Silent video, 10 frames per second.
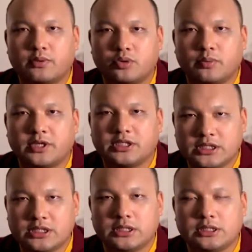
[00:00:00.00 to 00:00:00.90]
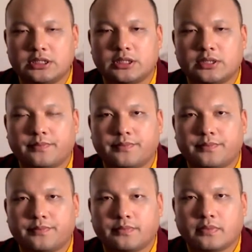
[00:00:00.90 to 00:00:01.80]
this tradition of ours
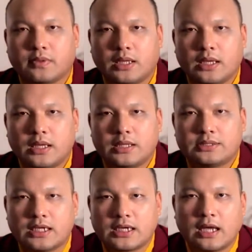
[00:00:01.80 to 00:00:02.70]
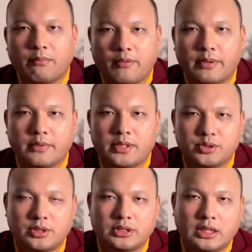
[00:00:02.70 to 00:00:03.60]
has two
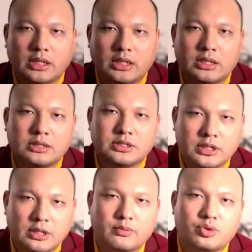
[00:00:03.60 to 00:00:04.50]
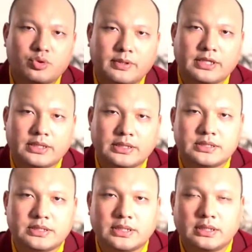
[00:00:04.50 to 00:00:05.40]
lineages, the lineage of
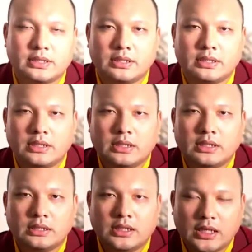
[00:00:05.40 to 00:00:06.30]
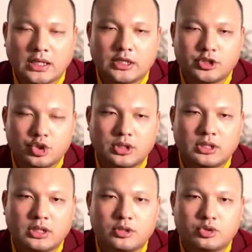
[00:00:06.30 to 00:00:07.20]
siddhas and the
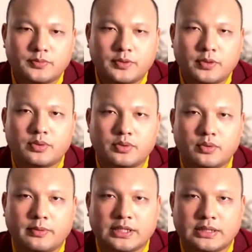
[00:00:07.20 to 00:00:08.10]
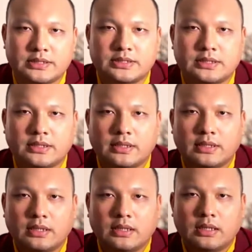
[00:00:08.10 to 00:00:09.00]
lineage of Buddhism.
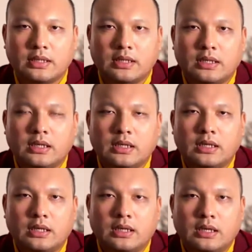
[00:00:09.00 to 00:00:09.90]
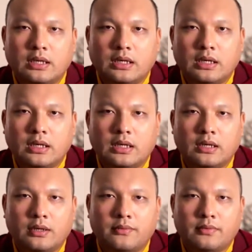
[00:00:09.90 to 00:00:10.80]
So from Gampopa
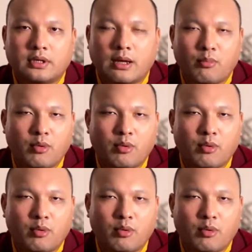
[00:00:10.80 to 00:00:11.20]
is